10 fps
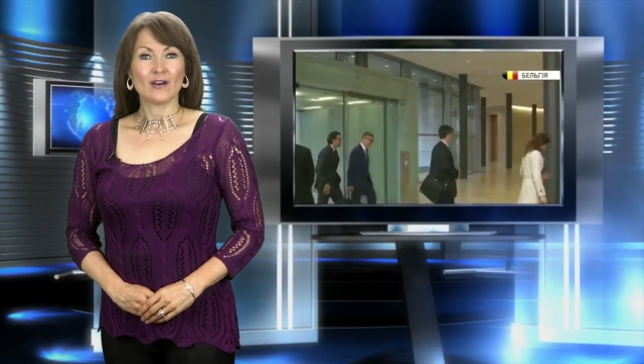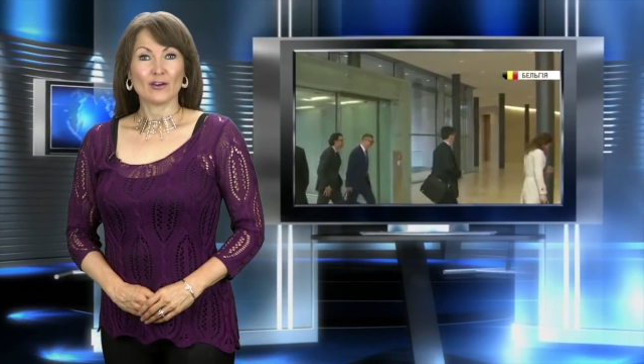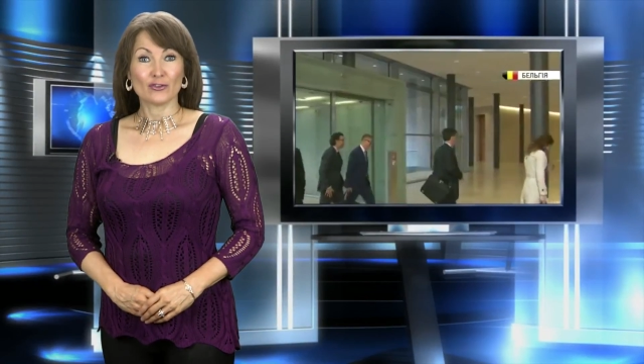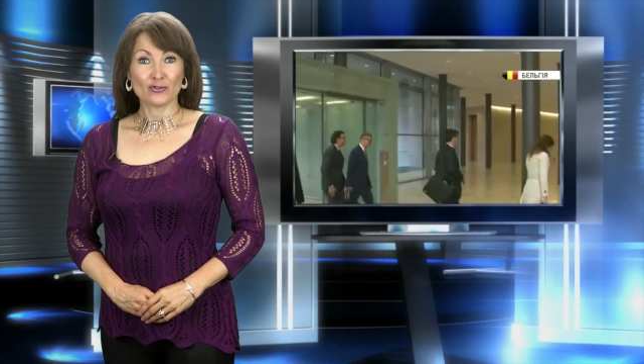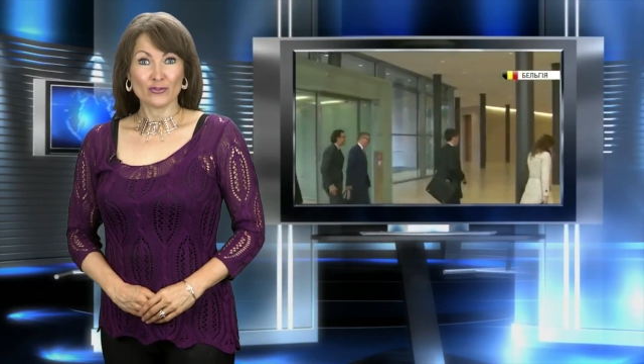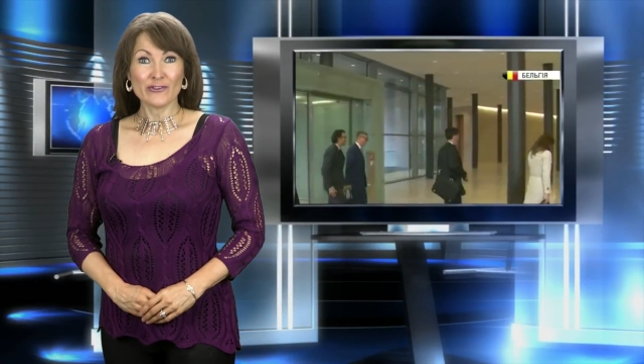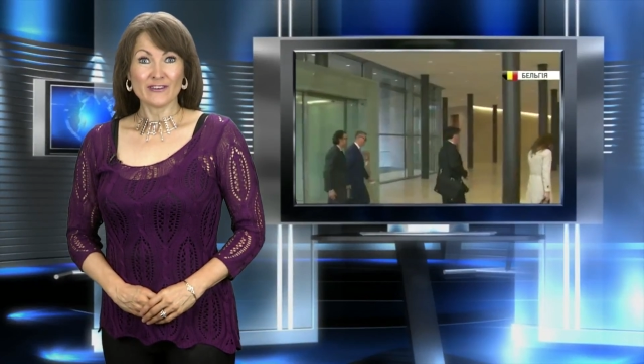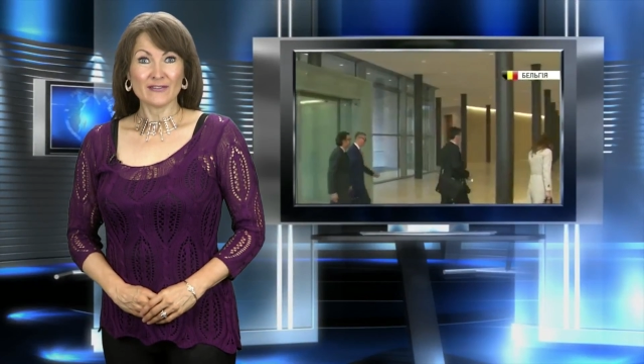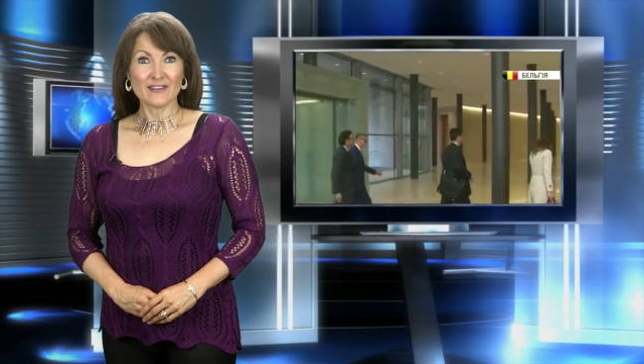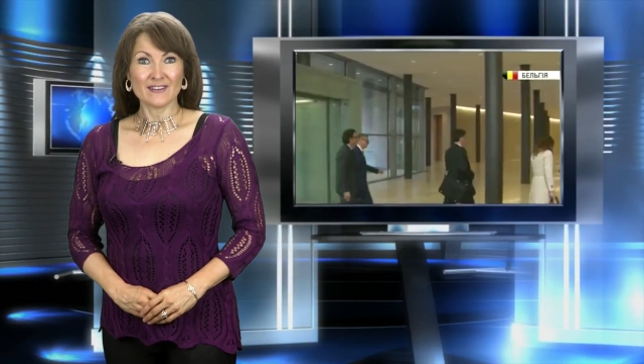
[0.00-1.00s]
On June
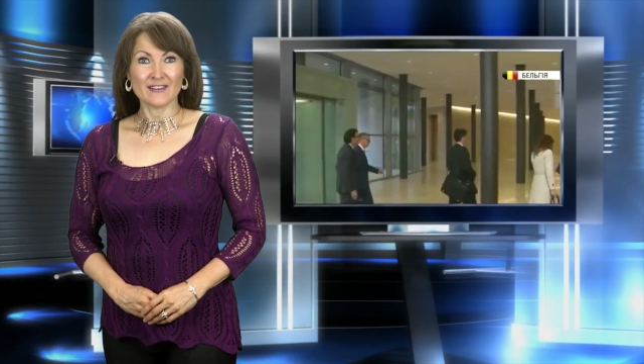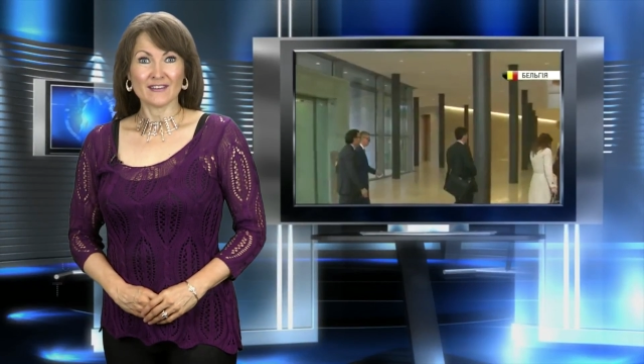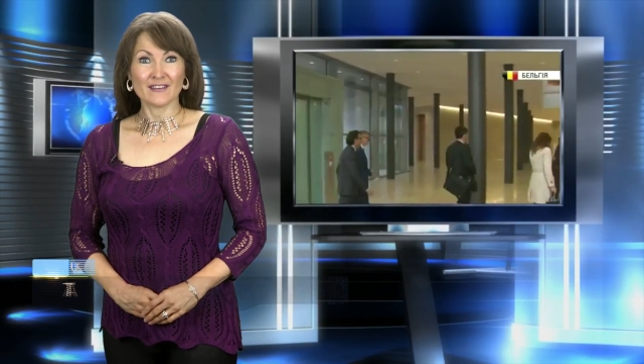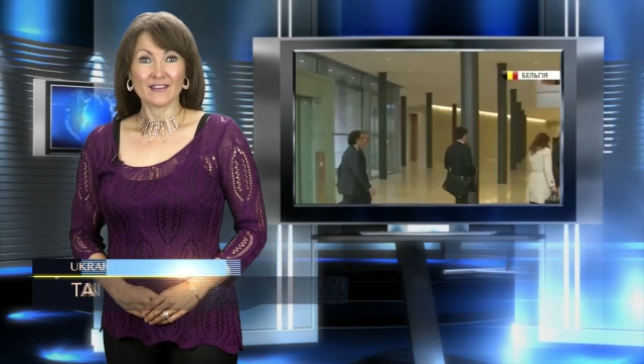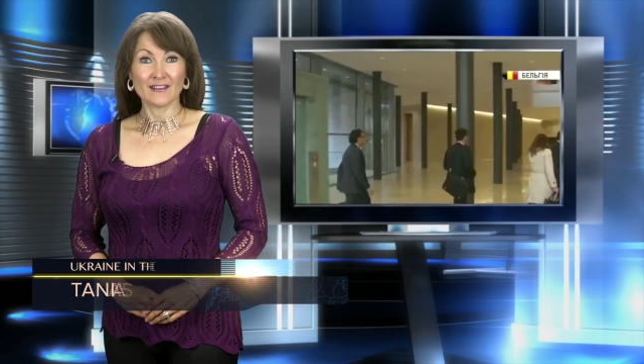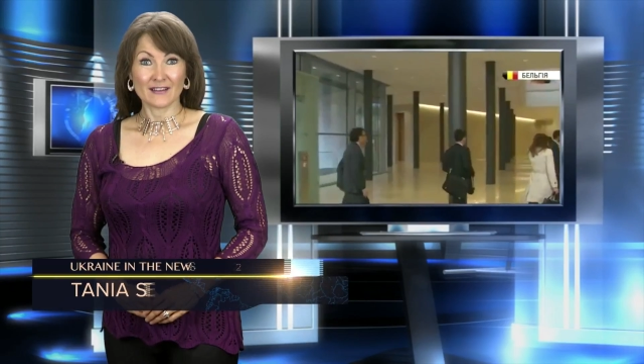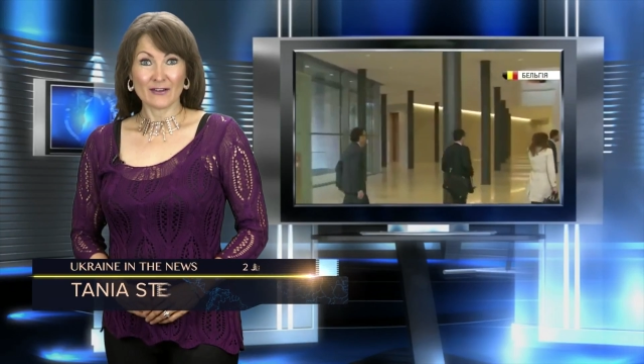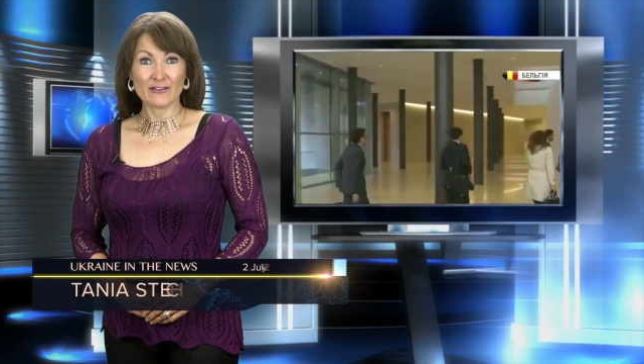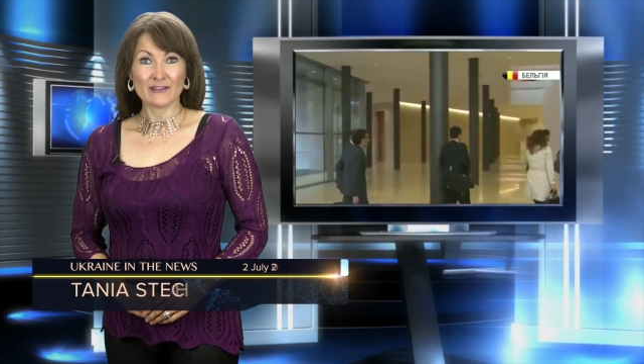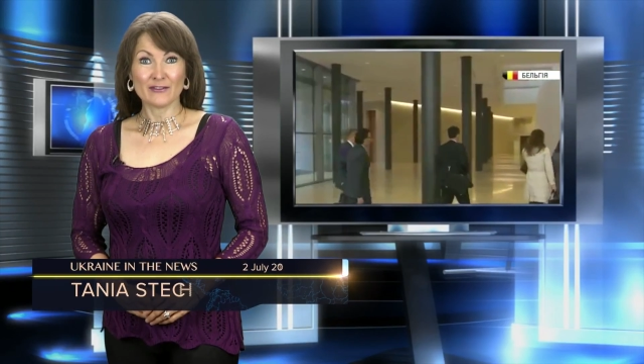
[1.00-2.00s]
17th, the
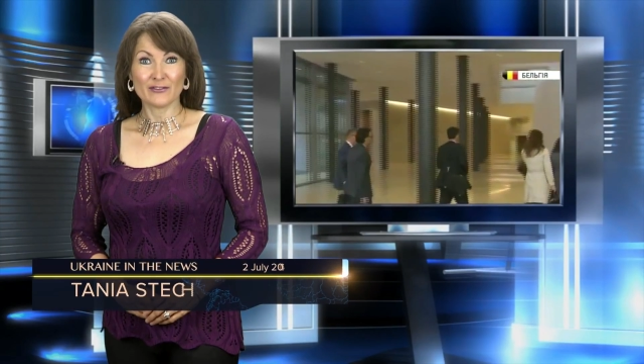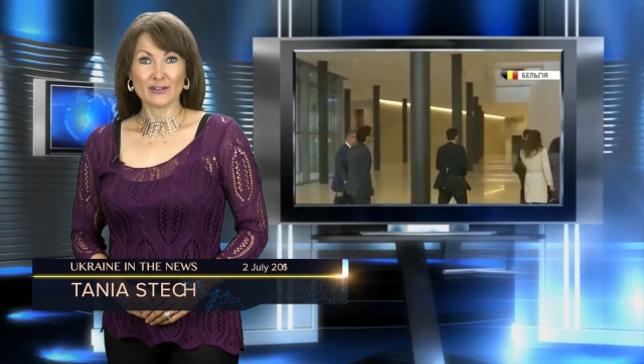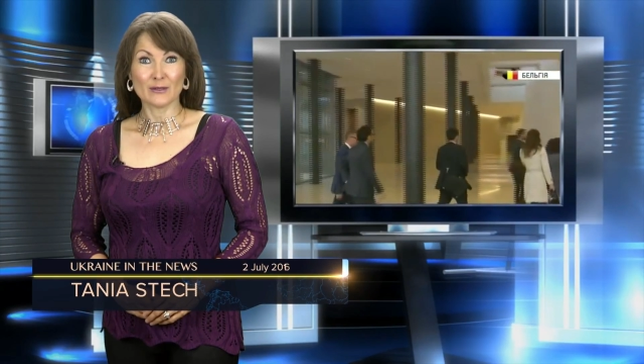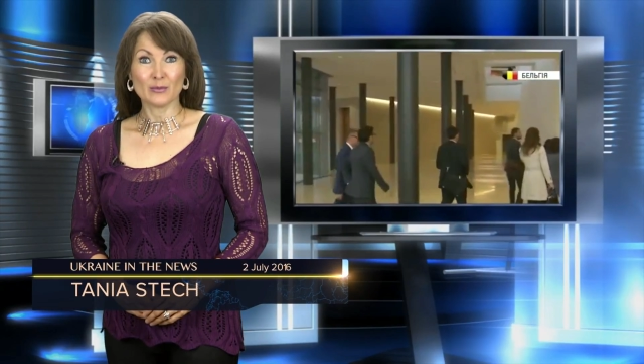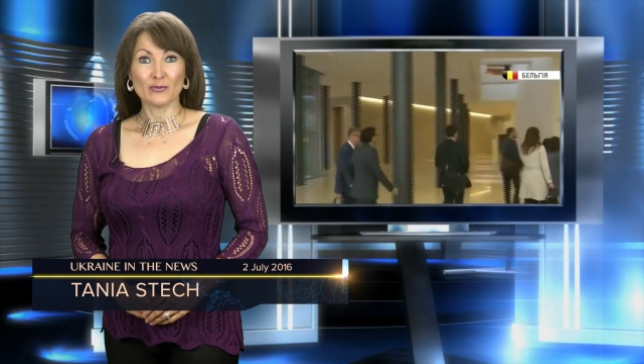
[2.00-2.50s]
Council of Europe